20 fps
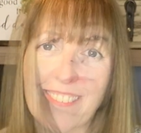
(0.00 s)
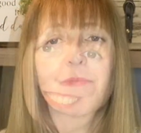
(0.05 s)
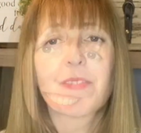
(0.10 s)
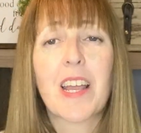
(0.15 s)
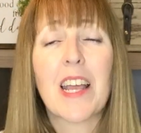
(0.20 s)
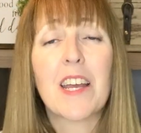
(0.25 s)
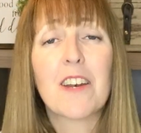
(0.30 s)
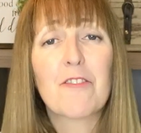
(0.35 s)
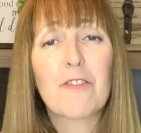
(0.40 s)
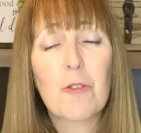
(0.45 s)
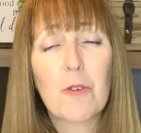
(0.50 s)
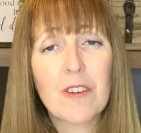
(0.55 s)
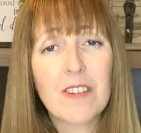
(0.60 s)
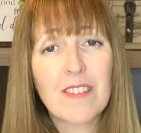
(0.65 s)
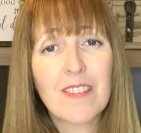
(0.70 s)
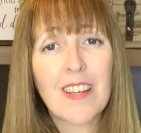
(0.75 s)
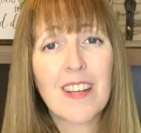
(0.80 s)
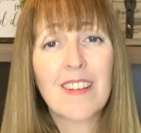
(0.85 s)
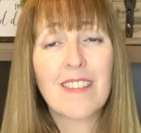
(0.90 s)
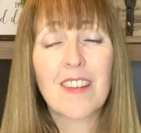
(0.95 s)
And of course,
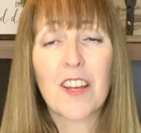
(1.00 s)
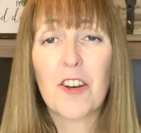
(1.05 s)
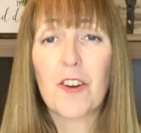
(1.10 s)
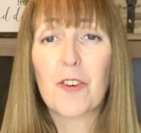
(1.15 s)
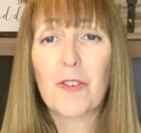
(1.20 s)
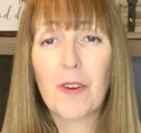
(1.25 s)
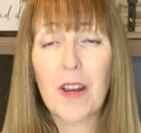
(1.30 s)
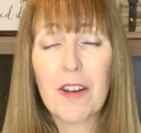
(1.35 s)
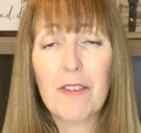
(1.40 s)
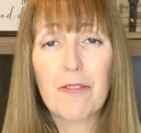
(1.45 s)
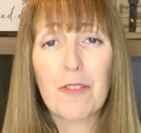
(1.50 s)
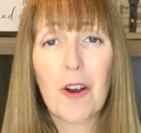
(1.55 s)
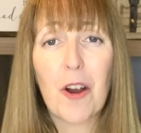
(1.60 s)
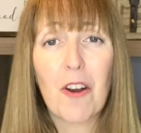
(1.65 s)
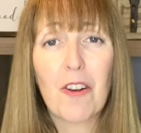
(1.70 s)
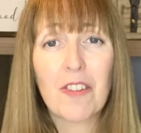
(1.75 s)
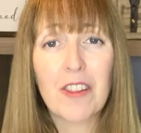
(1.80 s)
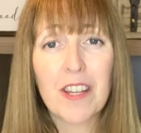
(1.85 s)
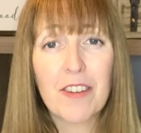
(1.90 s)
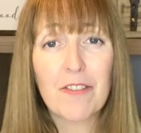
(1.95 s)
things that are great for
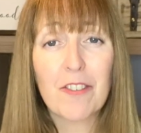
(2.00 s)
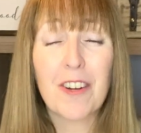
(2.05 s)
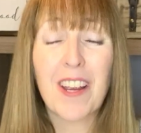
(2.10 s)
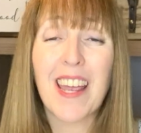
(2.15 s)
our liver